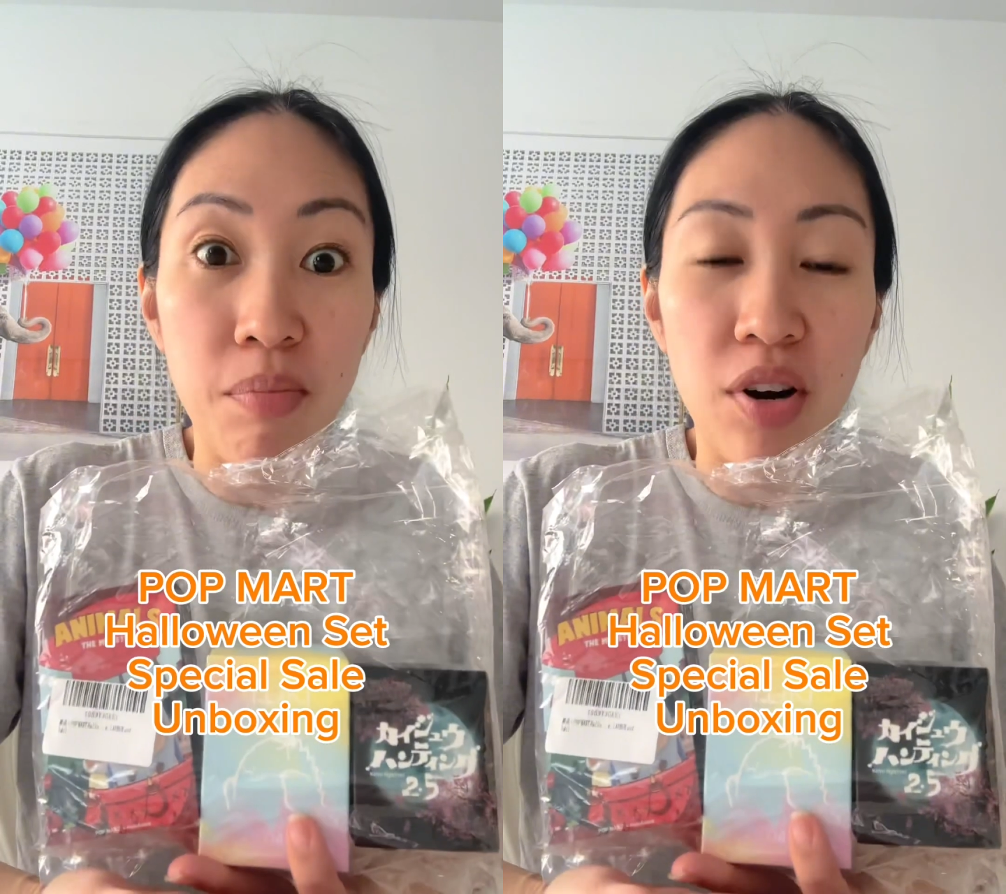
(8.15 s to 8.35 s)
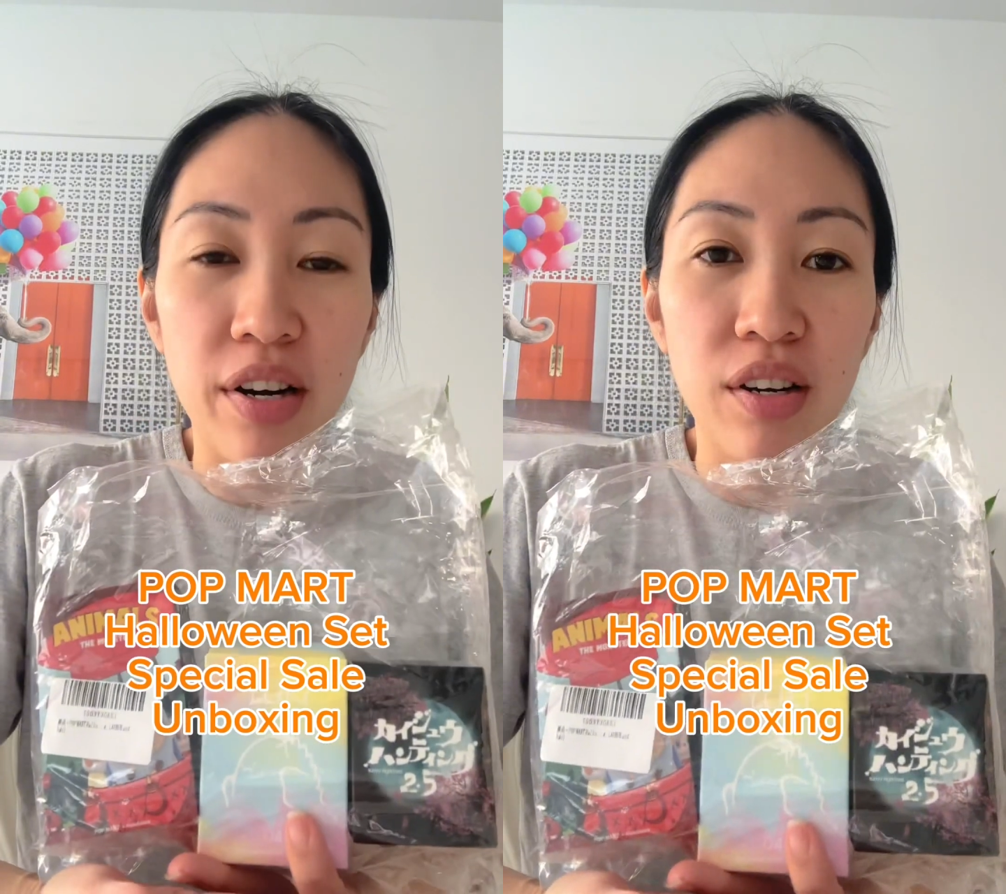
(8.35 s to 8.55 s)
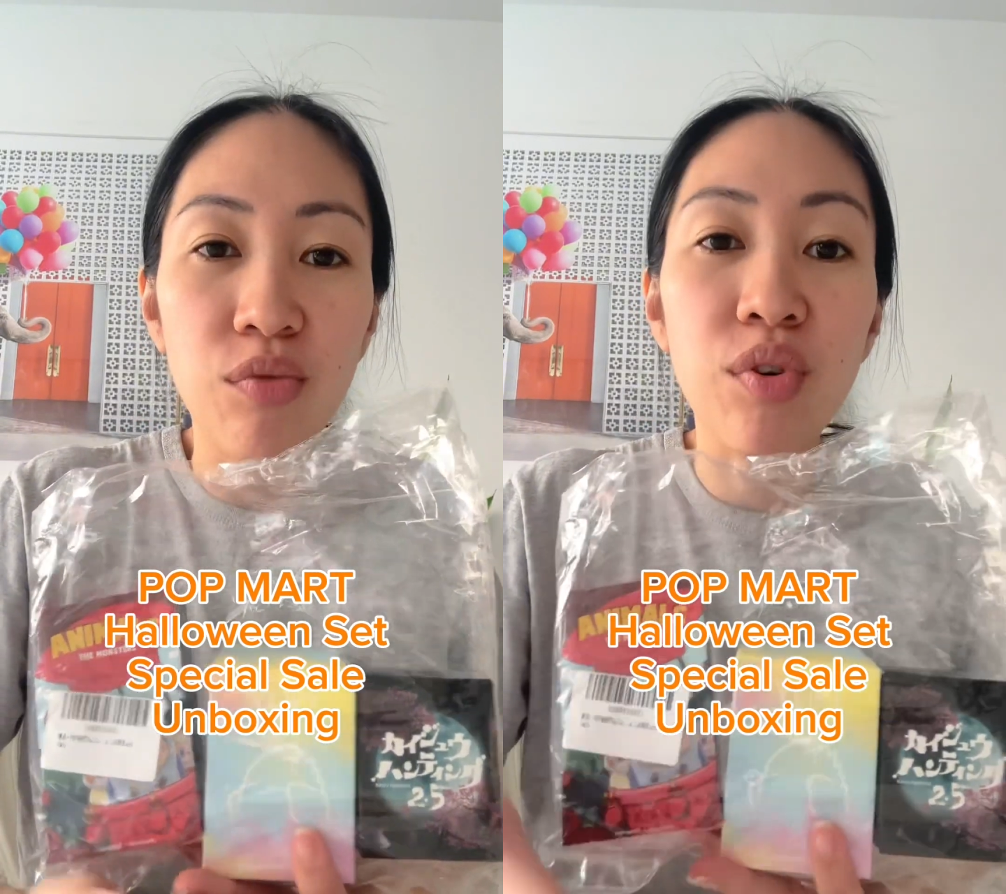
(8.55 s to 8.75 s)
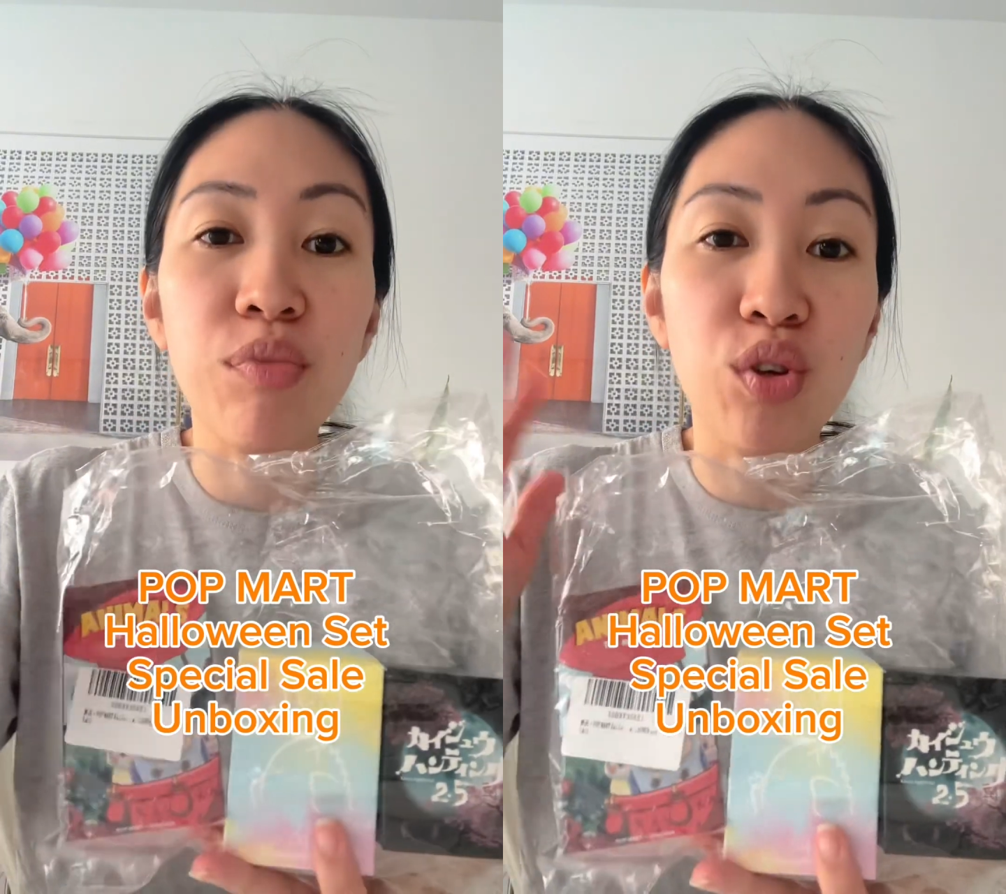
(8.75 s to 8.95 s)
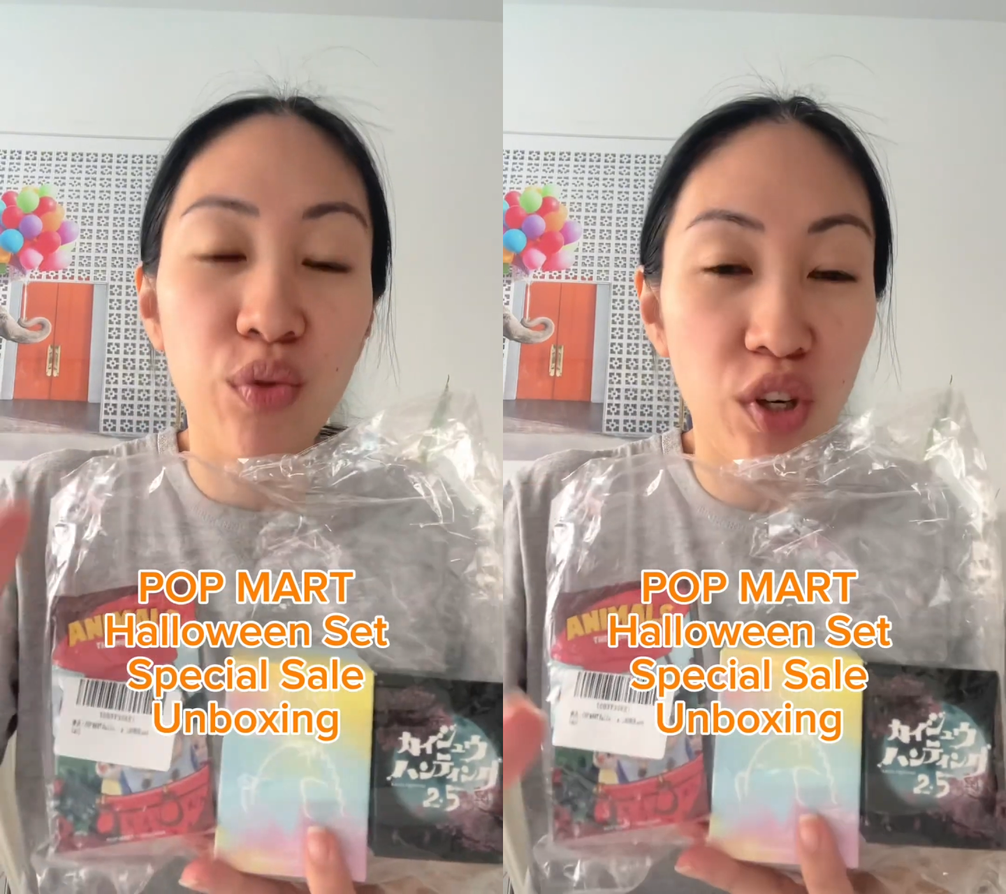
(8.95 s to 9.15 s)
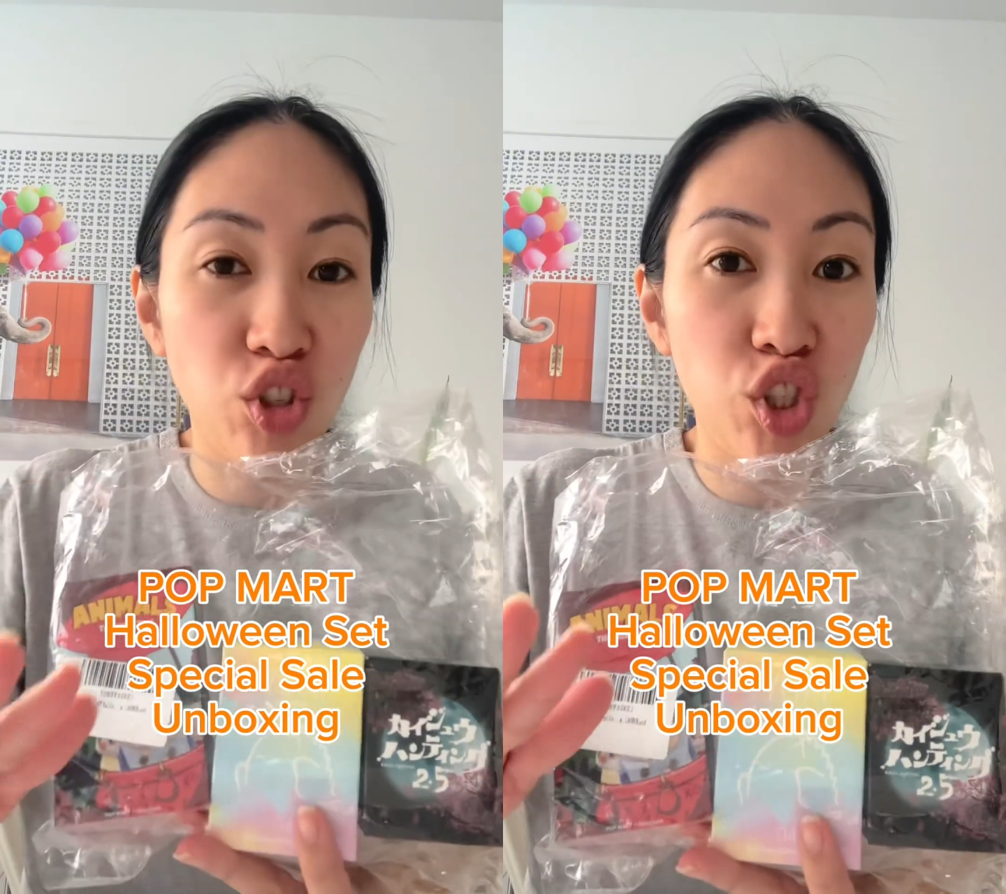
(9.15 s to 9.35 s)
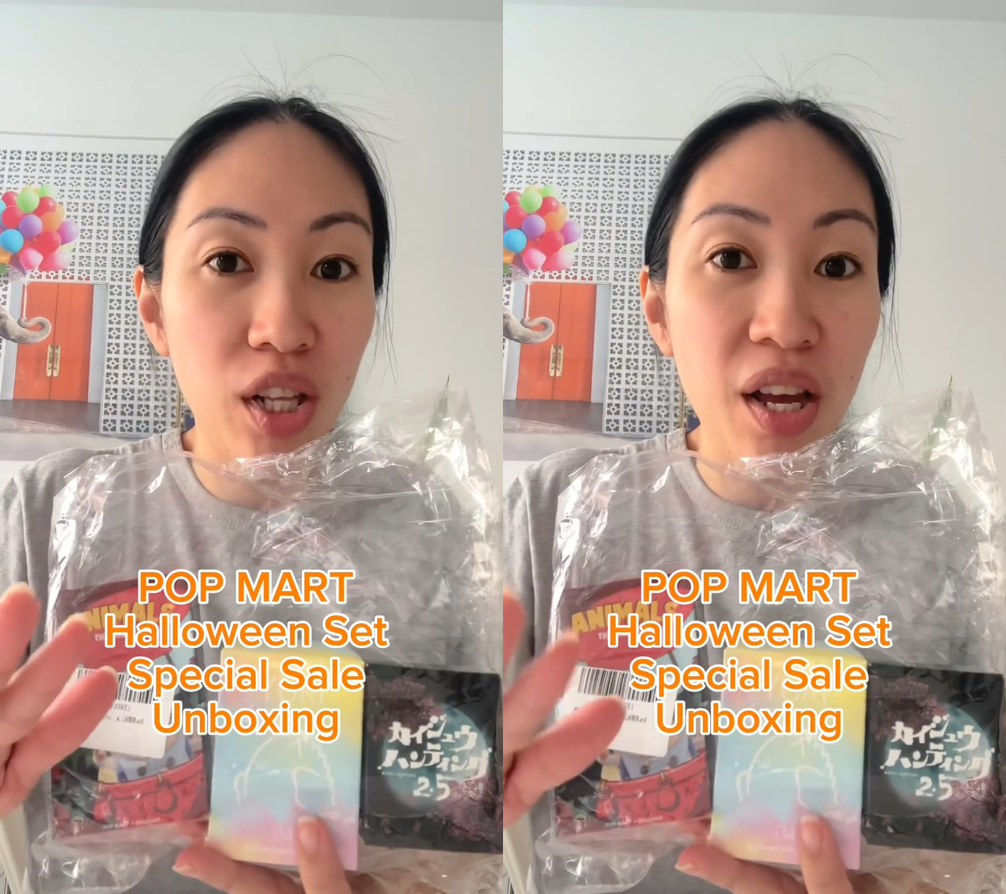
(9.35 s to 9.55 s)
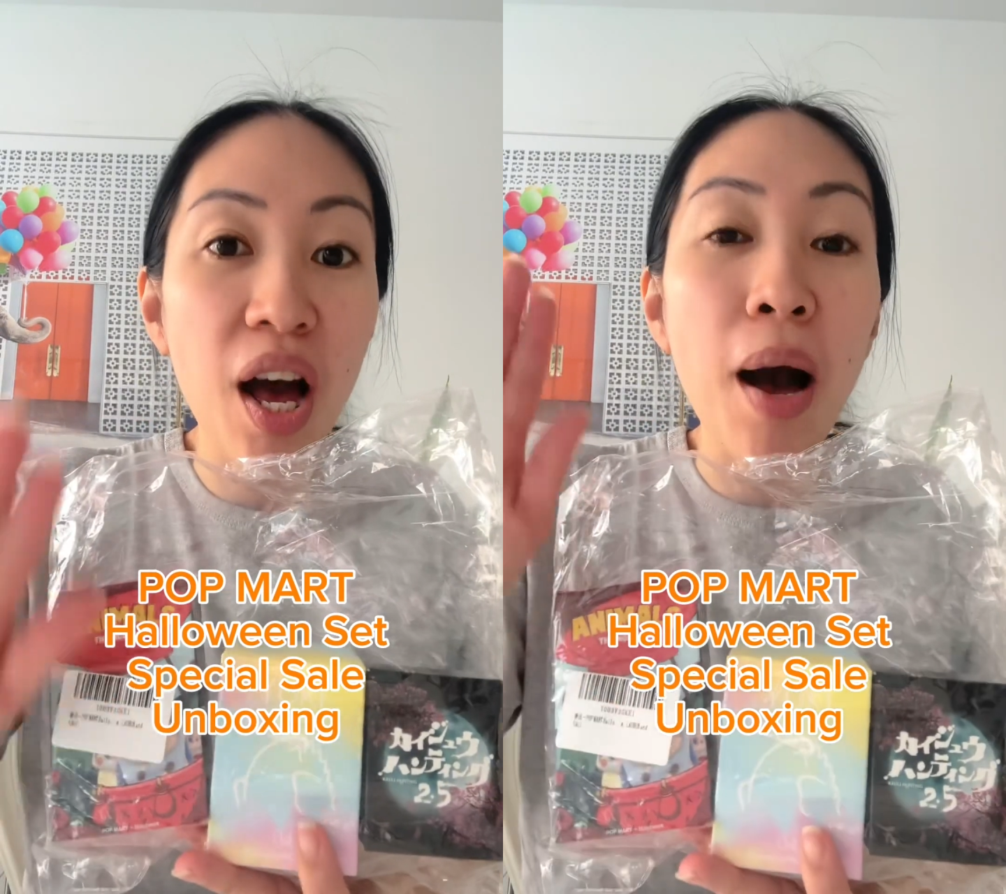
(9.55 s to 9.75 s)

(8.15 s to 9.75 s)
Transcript: Mart, from the official